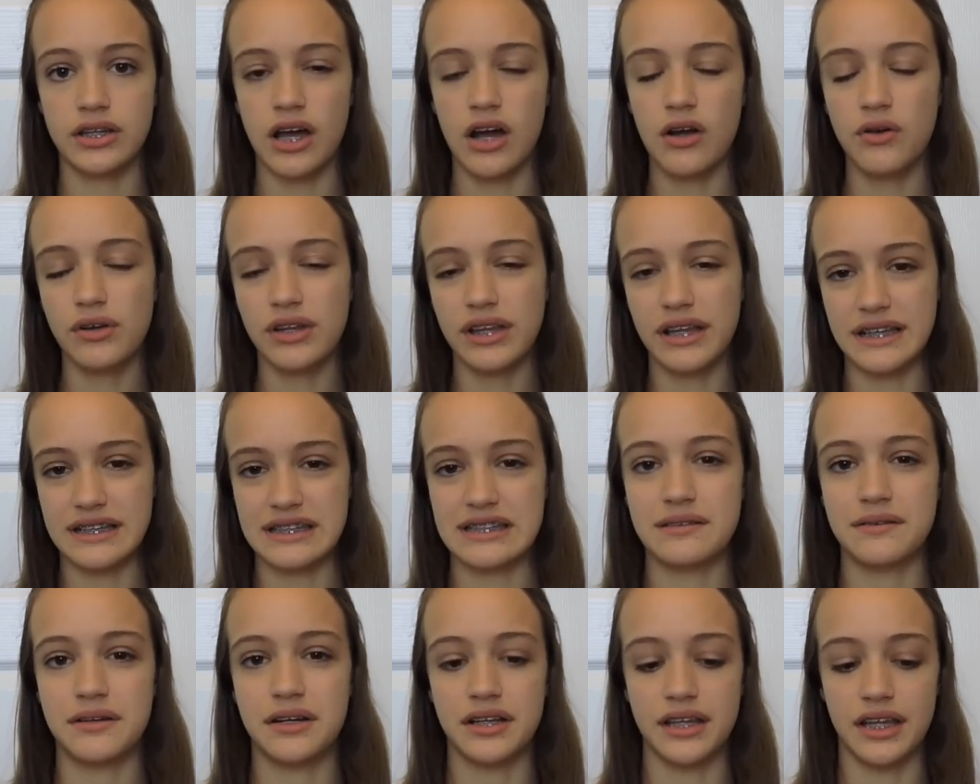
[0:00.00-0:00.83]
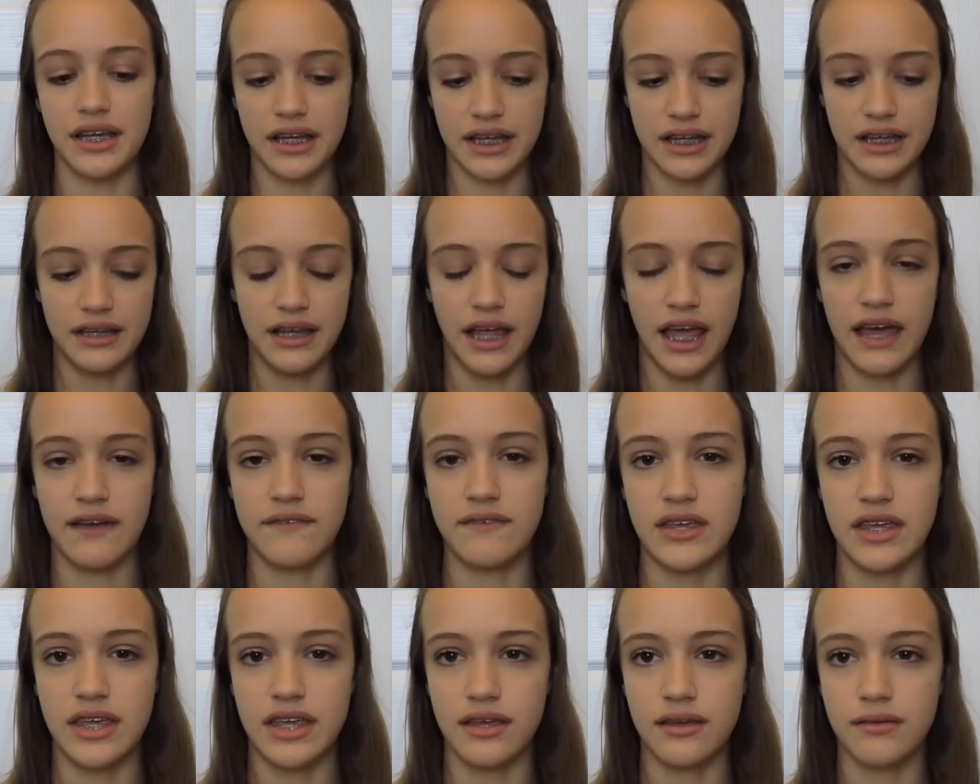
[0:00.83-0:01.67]
Not really a sweater, like a
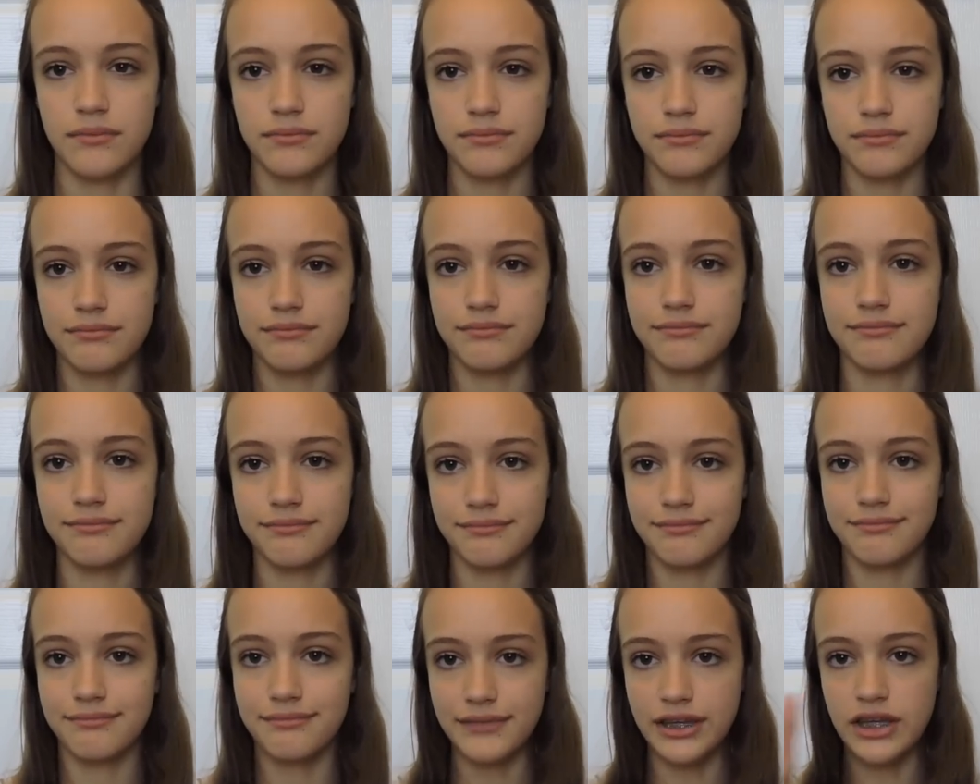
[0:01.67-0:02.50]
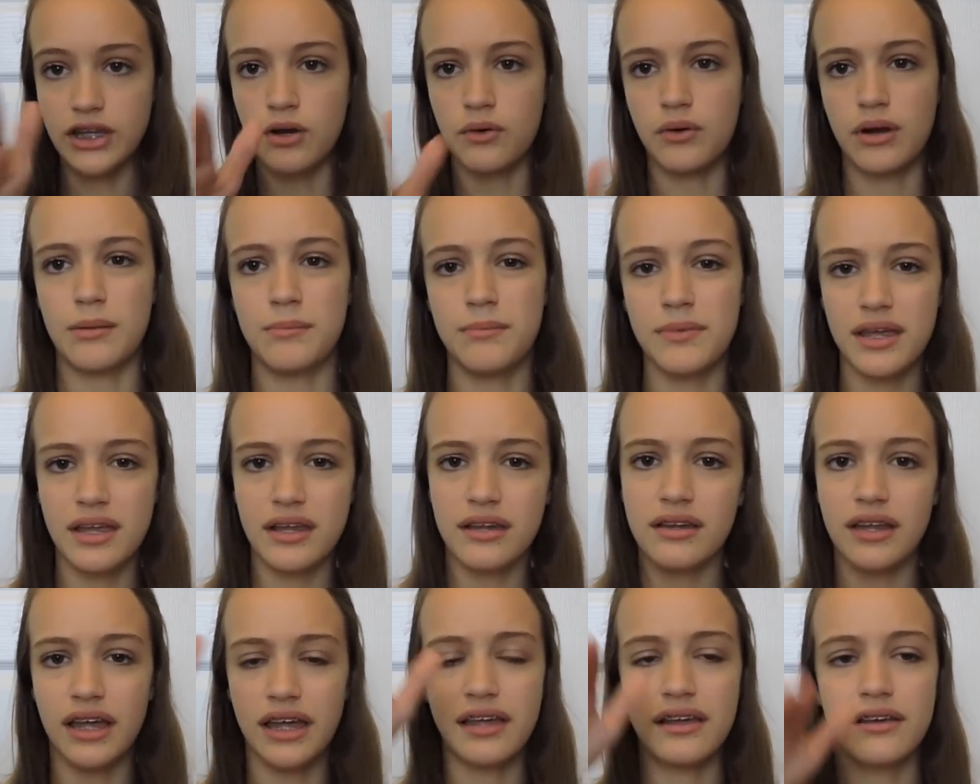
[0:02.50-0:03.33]
heavy, you know what I
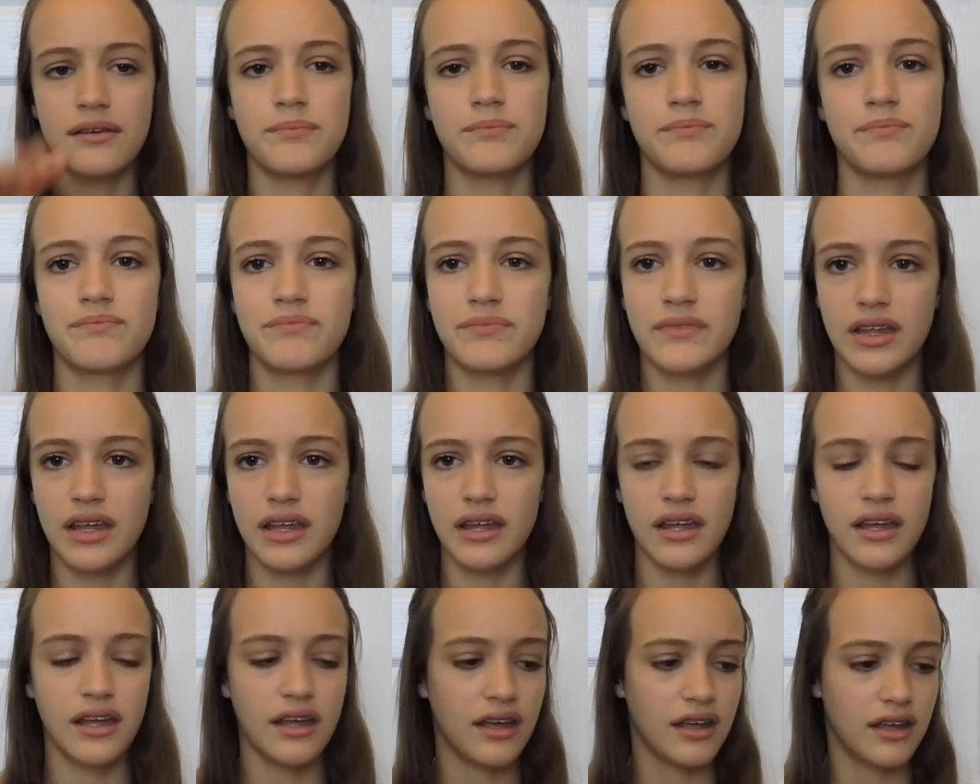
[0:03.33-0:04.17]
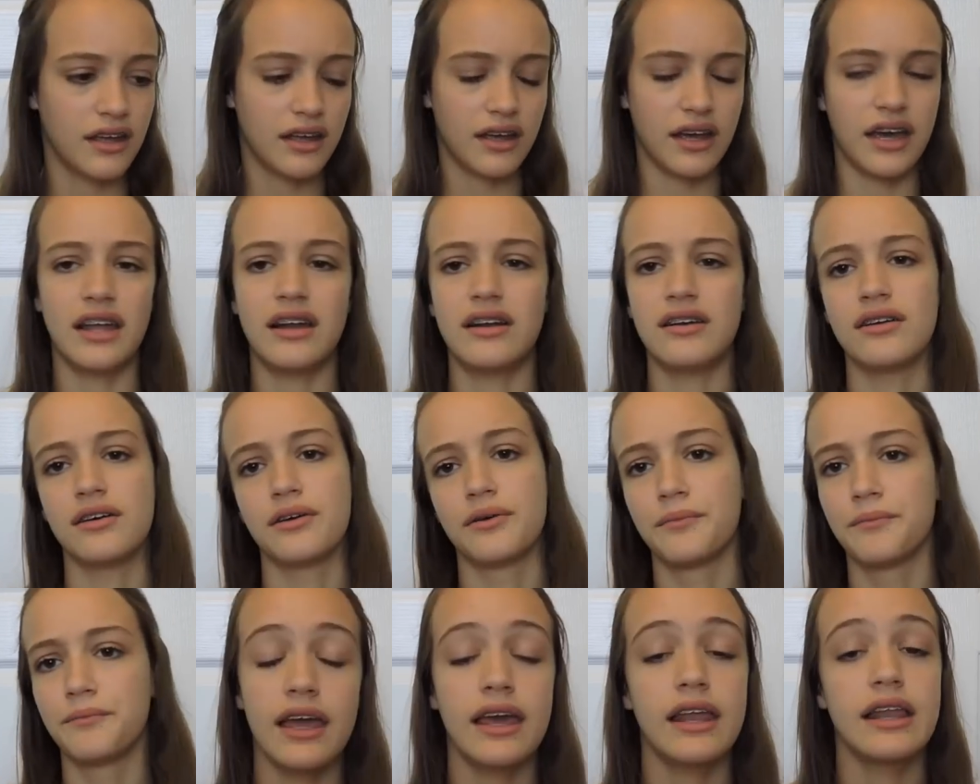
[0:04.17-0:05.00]
mean? Like, I don't
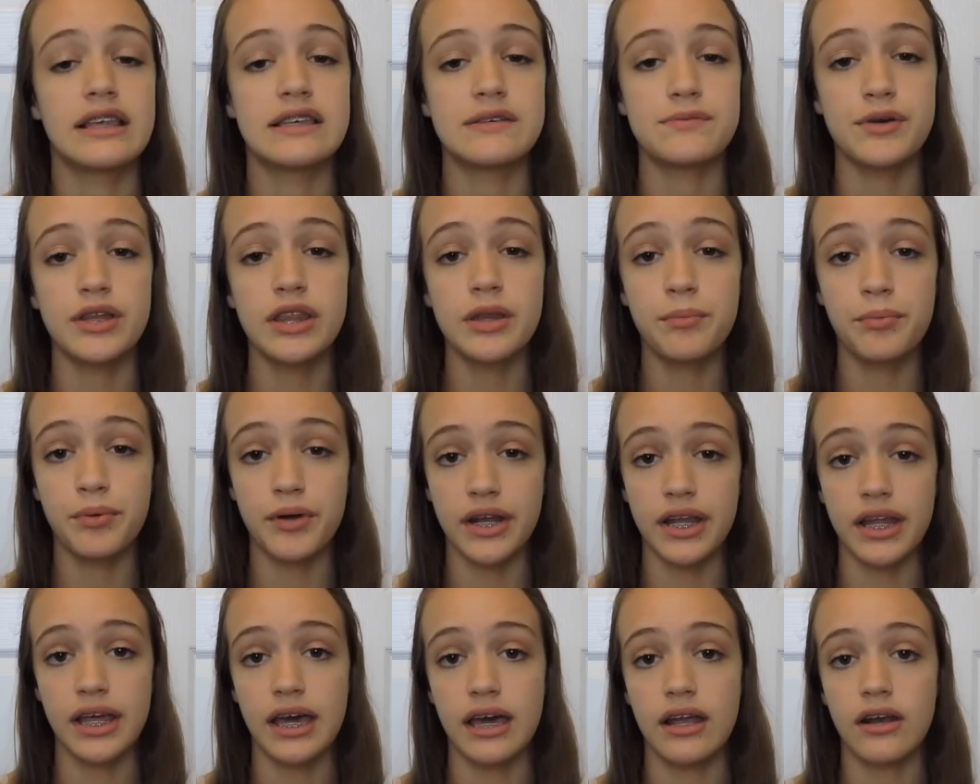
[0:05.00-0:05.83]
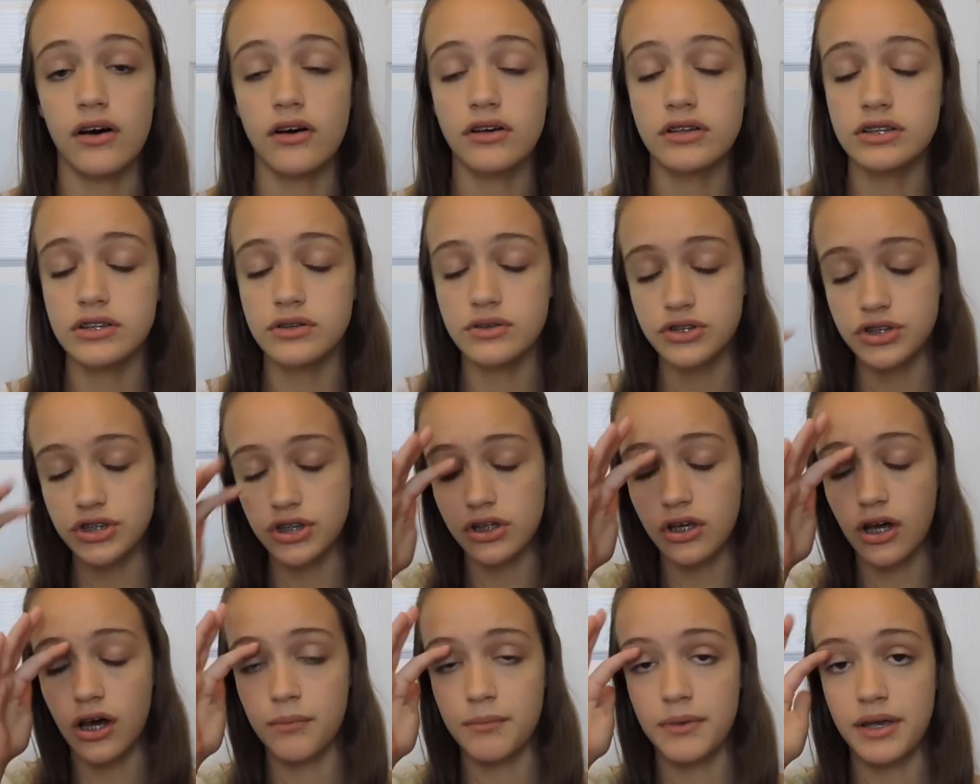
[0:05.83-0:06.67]
know. And it's really pretty. And also she
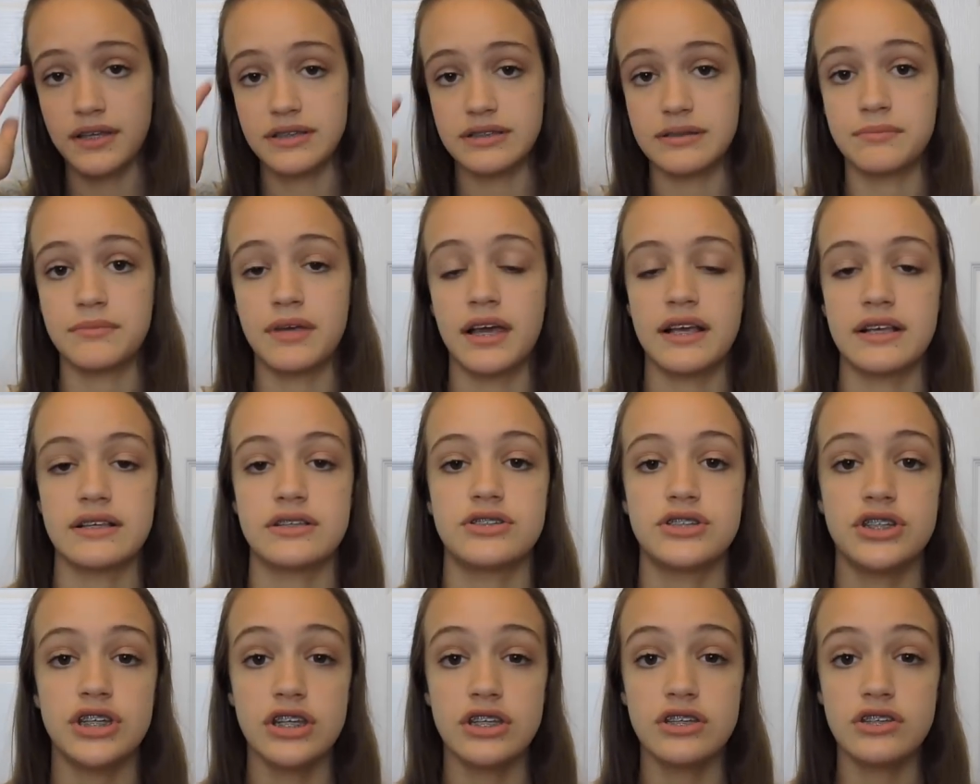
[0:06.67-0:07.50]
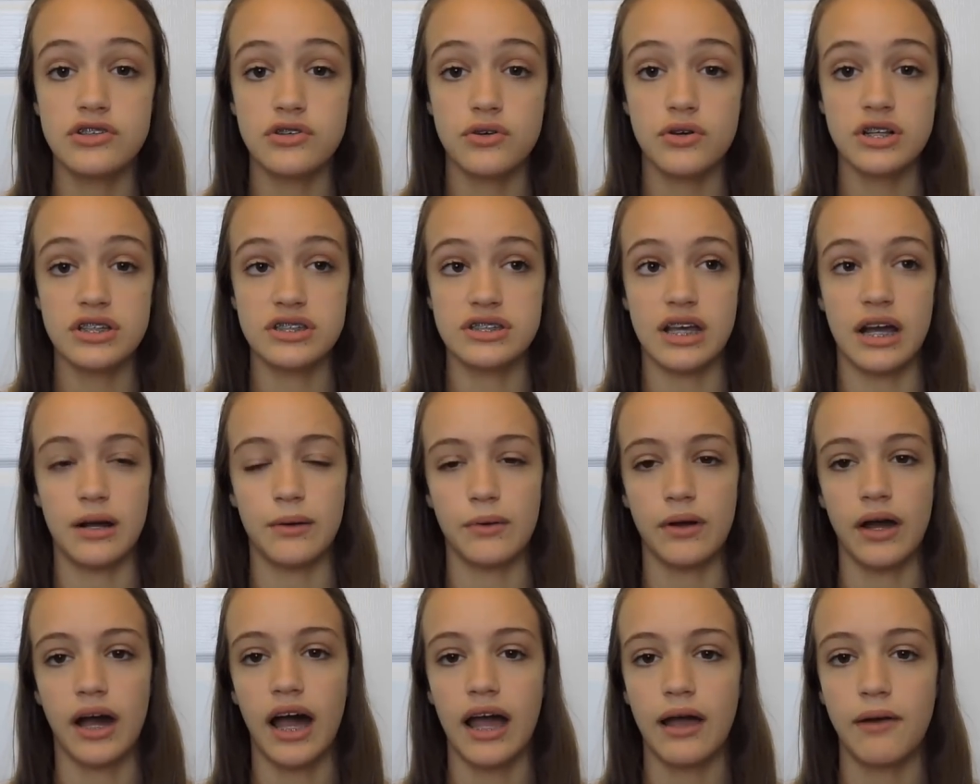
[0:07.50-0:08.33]
got me some nice jean shorts that
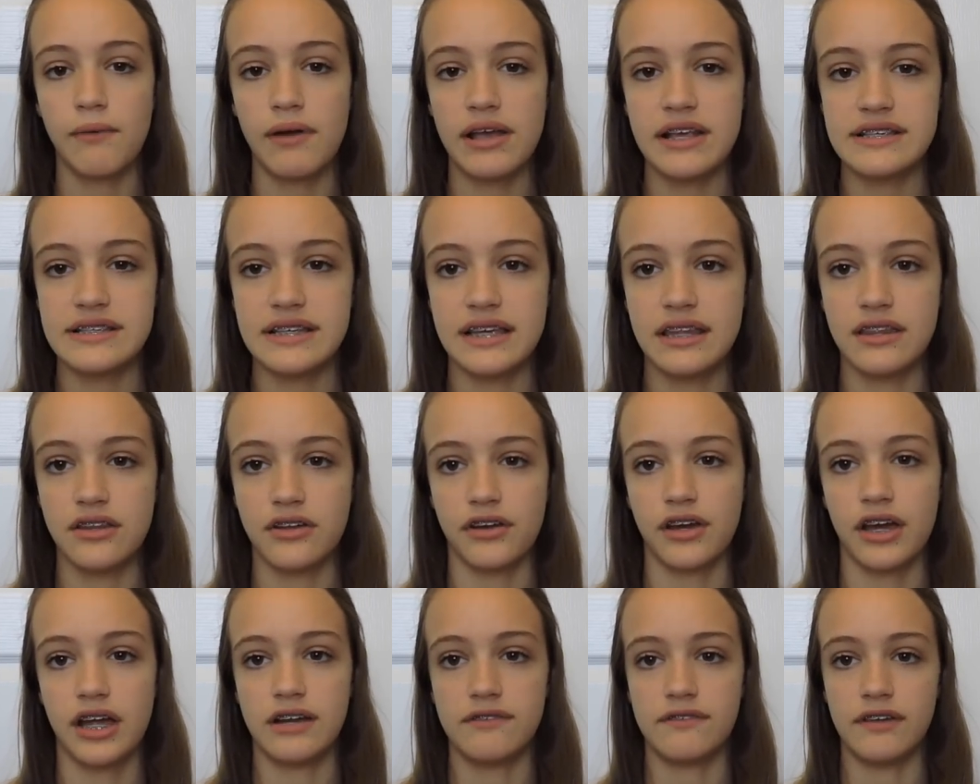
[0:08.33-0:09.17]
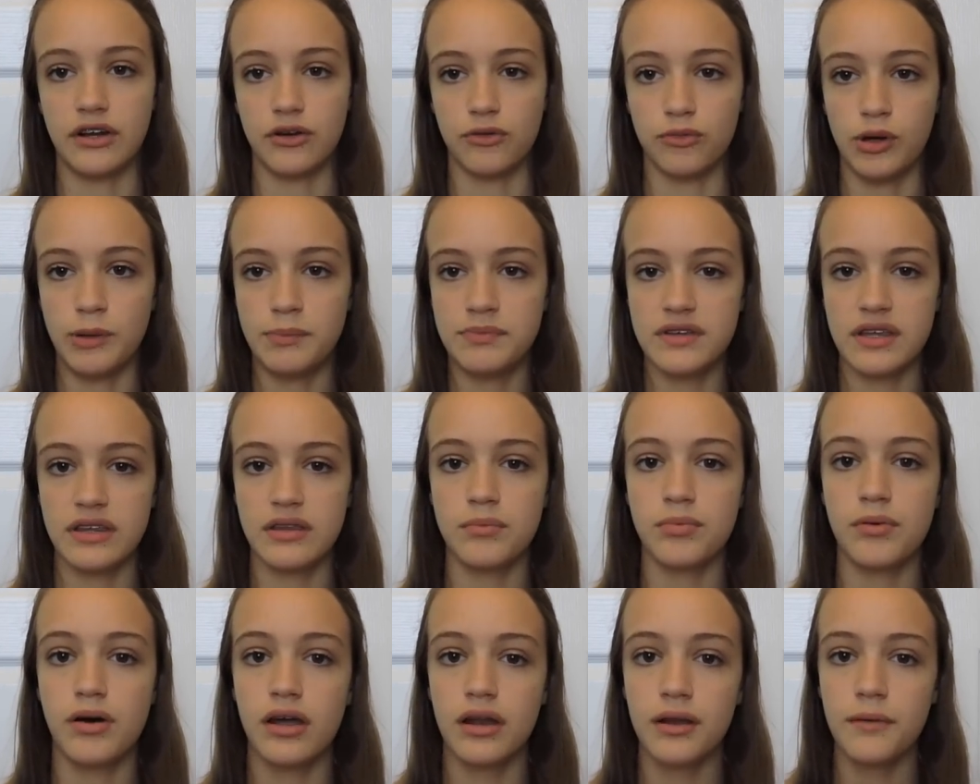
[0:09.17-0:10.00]
were high-waisted, and they're kind of like ripped at the
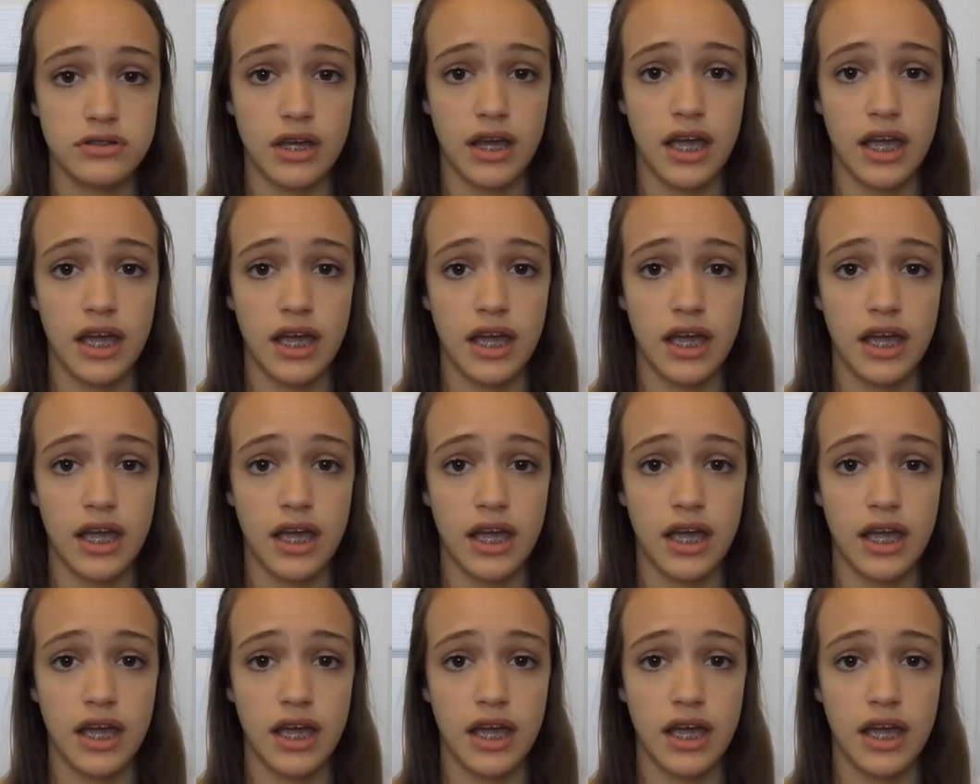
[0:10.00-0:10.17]
bottom,